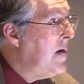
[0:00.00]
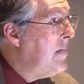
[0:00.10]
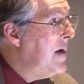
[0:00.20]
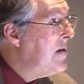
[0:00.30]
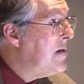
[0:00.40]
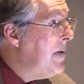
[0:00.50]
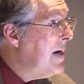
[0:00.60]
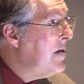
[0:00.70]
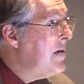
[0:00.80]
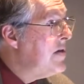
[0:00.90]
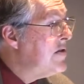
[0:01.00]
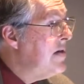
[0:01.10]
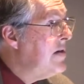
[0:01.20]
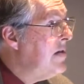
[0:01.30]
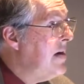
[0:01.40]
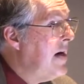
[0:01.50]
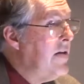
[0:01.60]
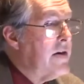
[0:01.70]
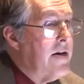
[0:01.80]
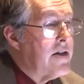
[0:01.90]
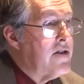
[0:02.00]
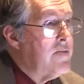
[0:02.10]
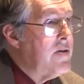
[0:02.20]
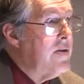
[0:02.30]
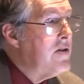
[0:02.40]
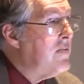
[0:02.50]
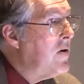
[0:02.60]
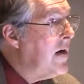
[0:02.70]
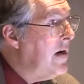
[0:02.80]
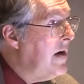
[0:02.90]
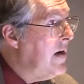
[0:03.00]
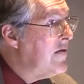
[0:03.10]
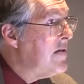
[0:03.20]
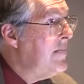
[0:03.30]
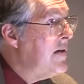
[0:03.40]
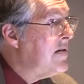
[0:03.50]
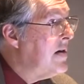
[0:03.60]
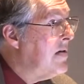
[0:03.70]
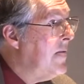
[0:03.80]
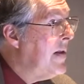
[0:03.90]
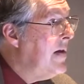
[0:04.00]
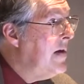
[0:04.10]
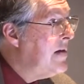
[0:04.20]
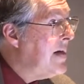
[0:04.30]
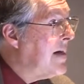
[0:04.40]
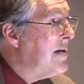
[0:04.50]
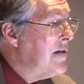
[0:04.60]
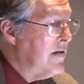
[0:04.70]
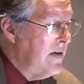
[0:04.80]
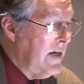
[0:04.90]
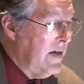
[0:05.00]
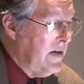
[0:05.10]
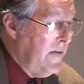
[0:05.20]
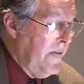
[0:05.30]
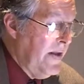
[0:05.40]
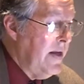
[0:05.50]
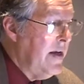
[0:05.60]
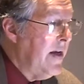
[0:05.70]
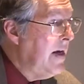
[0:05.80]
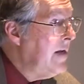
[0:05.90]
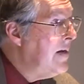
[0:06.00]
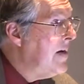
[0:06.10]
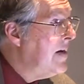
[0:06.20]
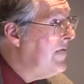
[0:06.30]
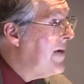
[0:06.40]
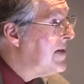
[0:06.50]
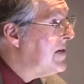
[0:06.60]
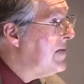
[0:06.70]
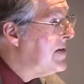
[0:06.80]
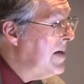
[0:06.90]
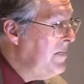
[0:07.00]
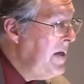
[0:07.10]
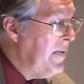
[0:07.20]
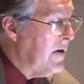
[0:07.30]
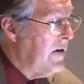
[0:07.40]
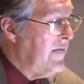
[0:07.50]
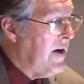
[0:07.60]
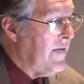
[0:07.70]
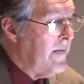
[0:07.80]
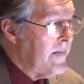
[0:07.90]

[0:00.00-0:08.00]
by the tobacco industry to deny the connections between smoking and health some years ago. Tactics are identical, and in fact, some of the same people are involved.